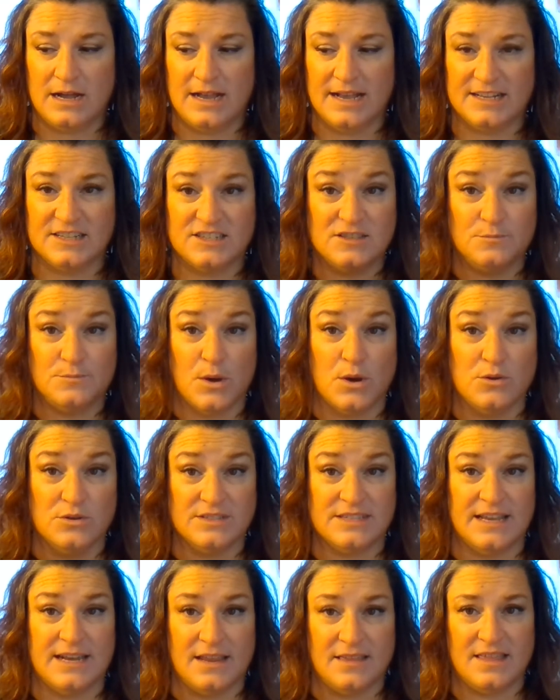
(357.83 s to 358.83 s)

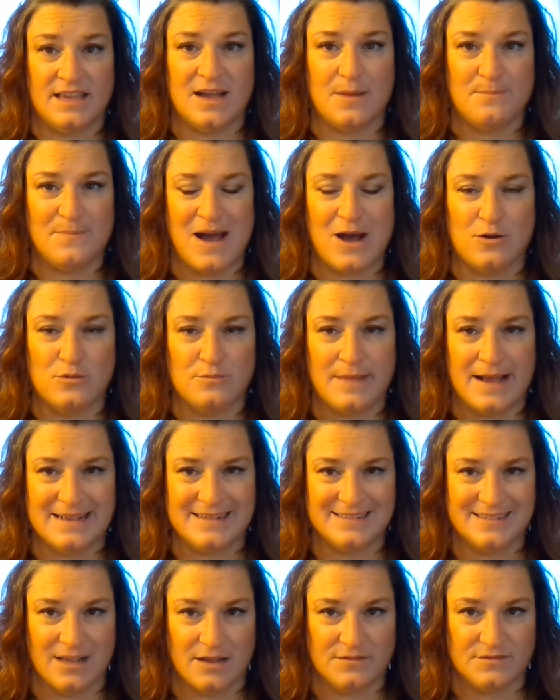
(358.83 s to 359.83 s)
expose anything about
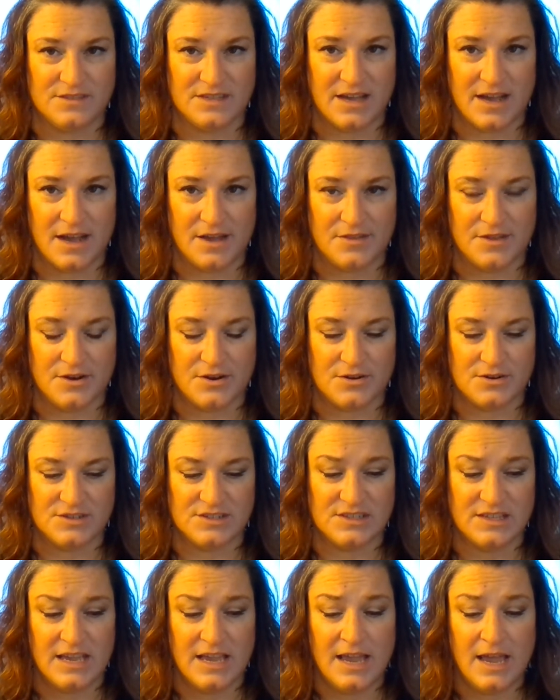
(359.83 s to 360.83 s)
myself to
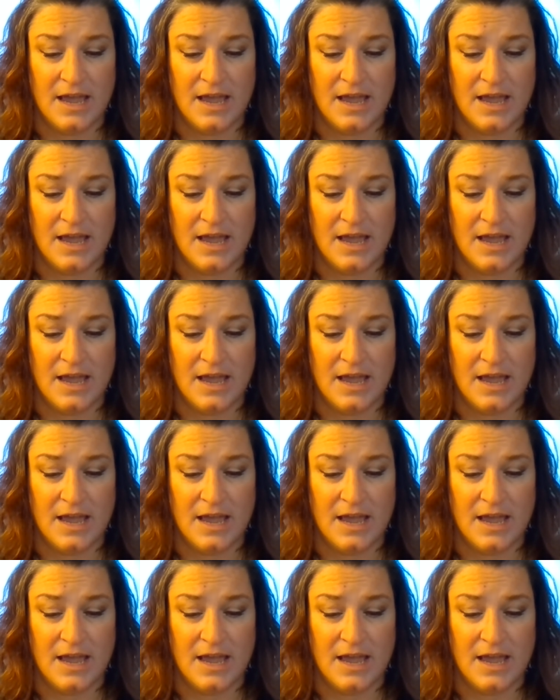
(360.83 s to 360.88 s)
others,